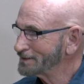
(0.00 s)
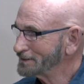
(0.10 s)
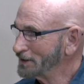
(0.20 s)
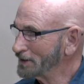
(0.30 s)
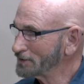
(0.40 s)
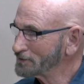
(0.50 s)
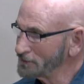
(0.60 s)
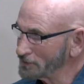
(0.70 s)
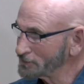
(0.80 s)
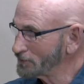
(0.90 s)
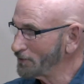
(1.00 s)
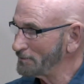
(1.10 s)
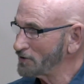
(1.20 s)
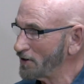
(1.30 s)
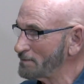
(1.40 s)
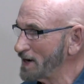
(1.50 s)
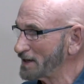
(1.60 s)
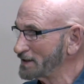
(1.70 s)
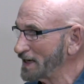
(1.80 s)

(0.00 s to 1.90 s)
years and years ago, I'm talking back in the